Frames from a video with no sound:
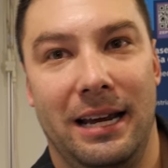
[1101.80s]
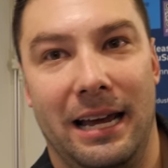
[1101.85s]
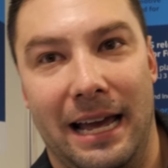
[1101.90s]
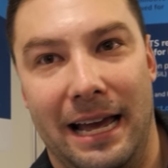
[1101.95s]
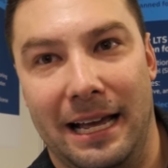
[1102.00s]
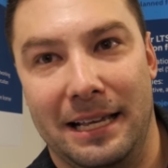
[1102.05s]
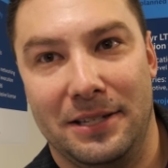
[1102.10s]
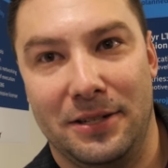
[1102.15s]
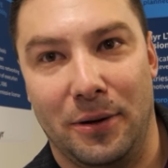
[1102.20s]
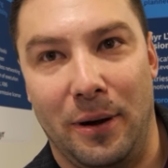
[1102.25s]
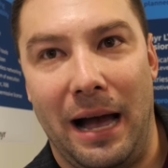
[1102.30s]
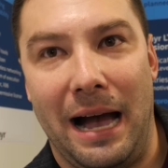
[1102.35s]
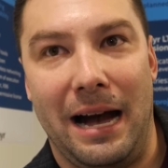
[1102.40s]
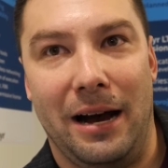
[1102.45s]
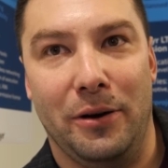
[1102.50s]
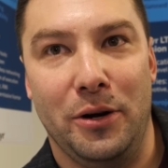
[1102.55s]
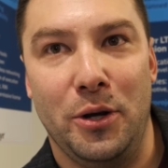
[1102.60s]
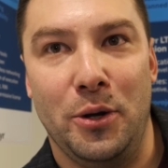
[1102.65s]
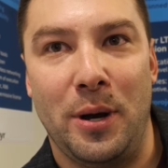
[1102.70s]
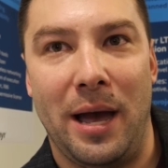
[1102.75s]
And so
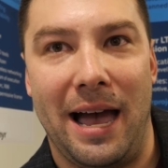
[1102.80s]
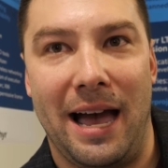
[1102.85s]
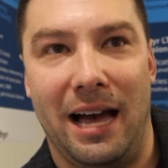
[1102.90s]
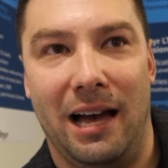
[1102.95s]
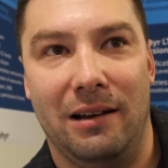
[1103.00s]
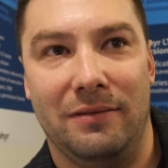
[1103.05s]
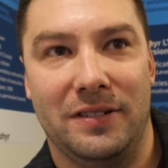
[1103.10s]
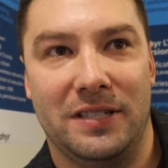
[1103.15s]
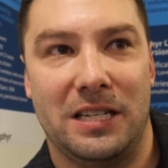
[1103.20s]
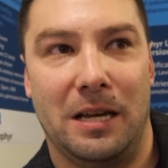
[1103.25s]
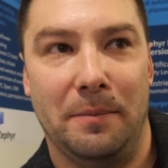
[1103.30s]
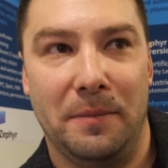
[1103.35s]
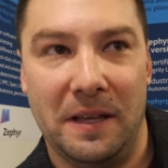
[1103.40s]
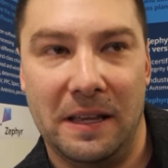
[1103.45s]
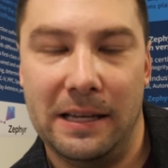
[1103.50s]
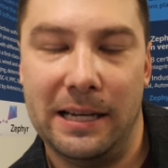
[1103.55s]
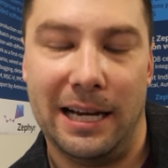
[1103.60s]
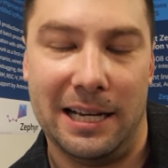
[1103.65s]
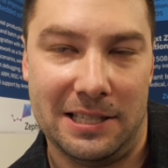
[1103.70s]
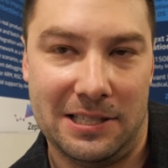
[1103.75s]
how do you have
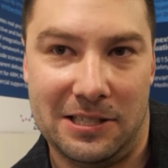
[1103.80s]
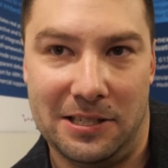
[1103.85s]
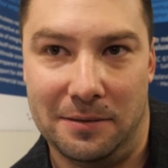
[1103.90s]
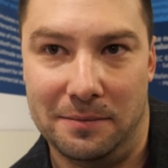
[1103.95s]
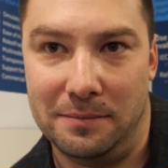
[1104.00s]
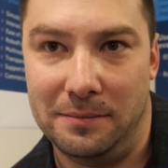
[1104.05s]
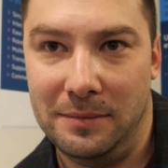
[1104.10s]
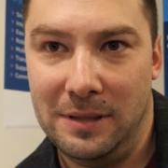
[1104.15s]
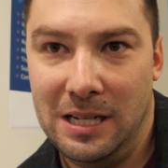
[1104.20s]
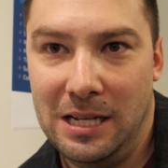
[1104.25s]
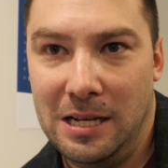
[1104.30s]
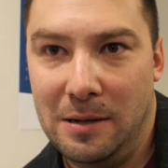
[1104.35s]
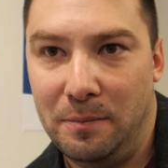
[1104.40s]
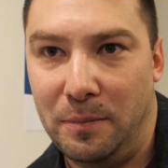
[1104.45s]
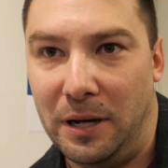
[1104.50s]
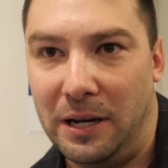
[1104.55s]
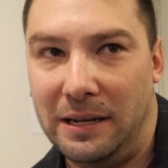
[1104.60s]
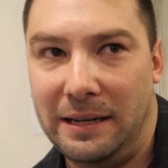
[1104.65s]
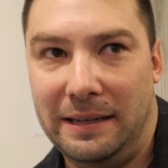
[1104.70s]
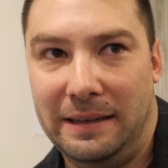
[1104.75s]
something custom
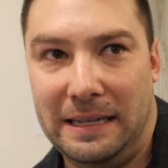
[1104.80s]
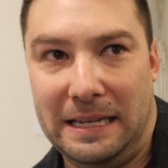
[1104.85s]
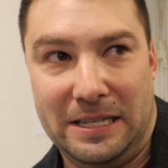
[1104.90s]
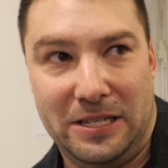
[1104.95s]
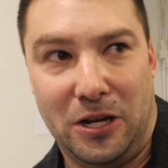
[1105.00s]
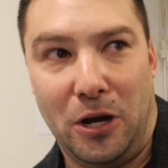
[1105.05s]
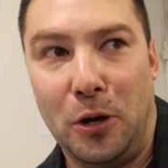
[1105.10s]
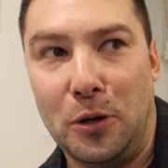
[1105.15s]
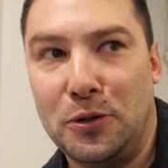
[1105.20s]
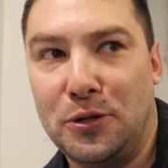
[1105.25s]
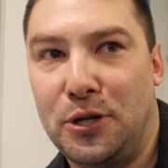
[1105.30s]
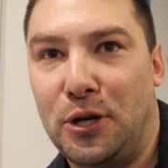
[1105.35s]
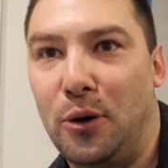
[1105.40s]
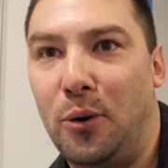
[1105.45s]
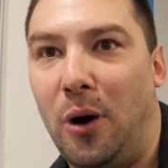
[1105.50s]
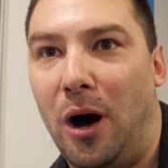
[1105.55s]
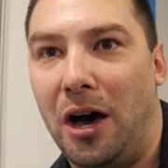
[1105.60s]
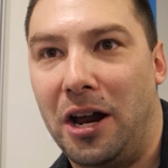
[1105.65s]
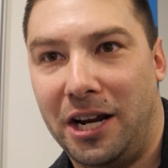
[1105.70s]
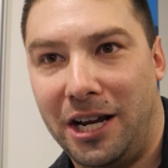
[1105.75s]
but it's
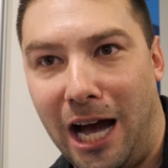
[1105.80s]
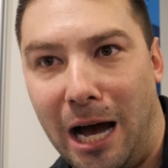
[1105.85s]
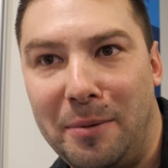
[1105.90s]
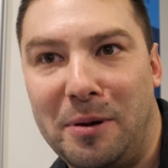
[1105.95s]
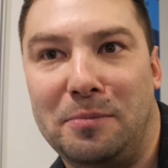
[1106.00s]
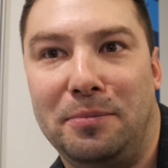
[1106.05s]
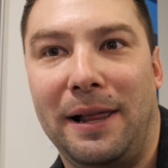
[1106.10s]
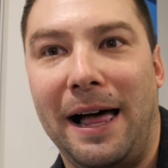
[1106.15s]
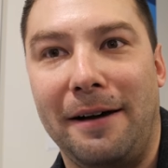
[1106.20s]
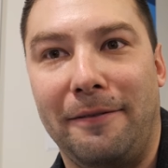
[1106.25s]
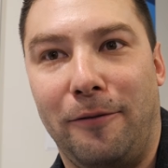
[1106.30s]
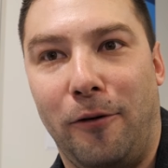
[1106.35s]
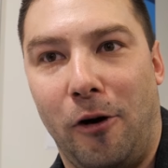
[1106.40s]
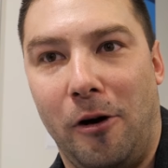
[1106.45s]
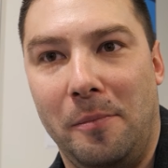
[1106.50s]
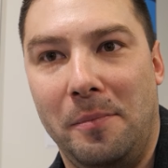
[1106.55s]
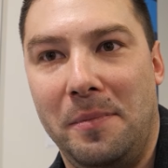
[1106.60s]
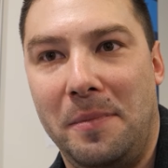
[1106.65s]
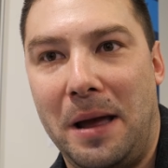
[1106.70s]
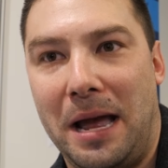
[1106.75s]
also on a common
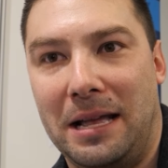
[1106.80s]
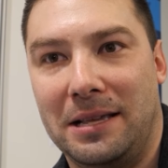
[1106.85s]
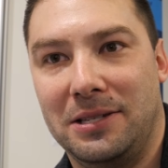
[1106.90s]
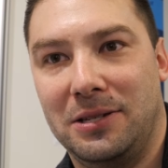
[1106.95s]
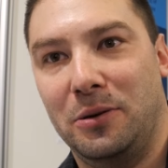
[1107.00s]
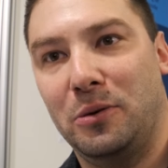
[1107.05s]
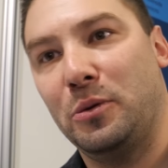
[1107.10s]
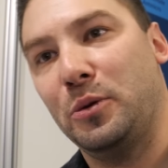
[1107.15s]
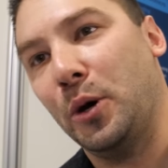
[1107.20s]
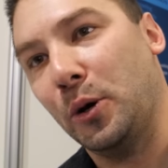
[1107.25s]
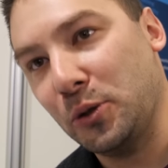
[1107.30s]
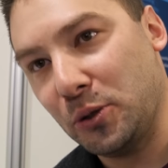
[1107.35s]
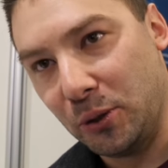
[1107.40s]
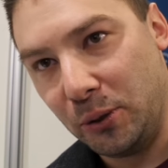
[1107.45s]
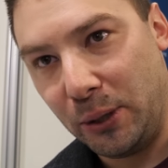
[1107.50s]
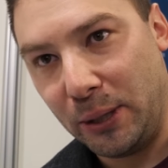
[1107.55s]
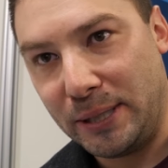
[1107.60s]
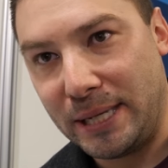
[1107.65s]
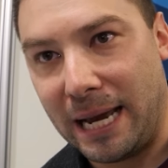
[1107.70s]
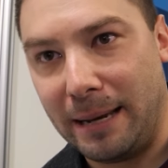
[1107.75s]
platform? And so those are
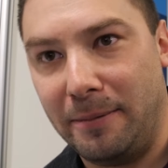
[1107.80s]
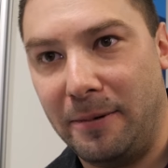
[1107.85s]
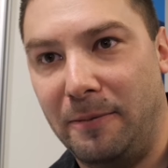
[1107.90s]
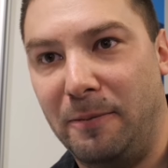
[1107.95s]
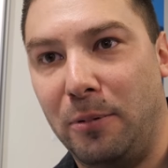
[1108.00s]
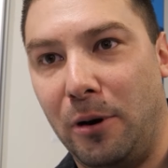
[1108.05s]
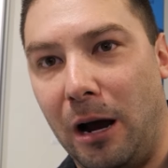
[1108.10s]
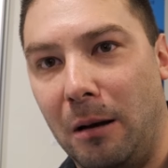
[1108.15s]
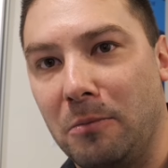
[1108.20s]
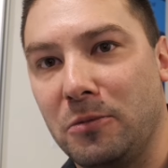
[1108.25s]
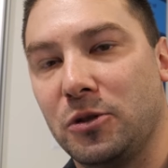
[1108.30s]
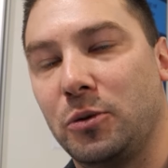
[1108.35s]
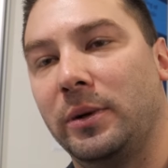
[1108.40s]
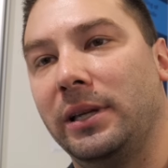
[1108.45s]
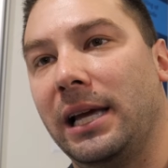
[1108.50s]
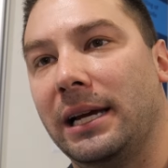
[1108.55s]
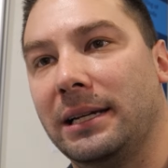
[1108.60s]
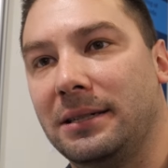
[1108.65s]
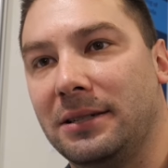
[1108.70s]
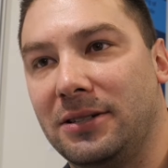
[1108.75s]
the type of problems we
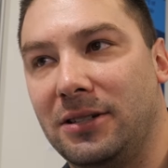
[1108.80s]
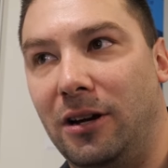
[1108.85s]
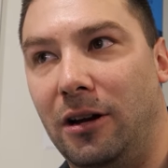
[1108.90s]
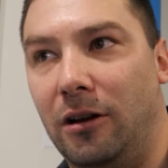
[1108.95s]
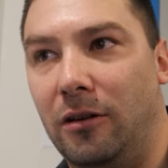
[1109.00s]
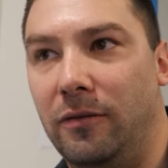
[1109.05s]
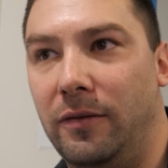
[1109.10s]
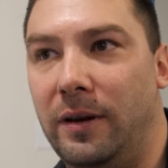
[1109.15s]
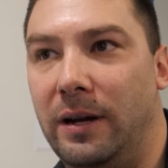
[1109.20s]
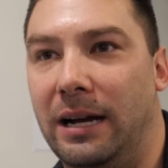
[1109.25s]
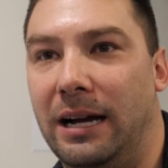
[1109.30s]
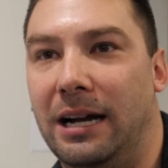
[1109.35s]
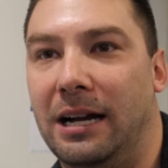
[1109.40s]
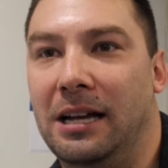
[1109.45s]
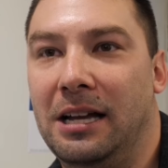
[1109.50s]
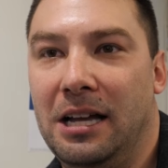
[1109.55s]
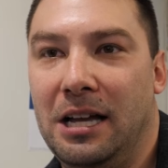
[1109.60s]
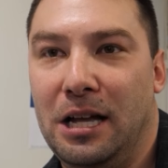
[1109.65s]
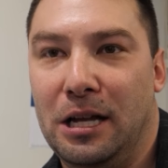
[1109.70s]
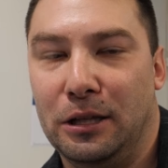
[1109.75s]
like to solve,
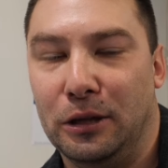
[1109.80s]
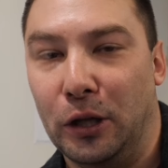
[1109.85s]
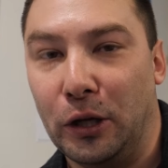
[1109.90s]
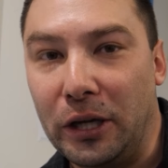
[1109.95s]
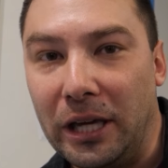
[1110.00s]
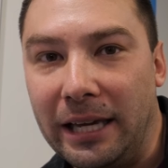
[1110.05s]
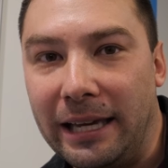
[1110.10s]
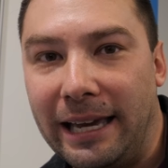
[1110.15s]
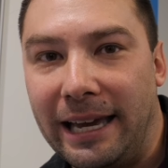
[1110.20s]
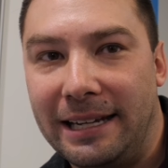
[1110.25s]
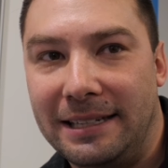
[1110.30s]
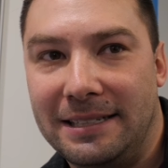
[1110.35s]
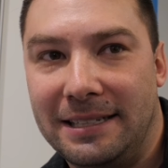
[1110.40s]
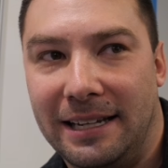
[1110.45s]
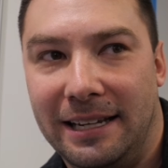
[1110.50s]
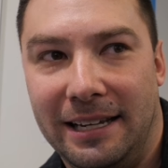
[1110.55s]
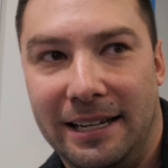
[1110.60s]
looking at,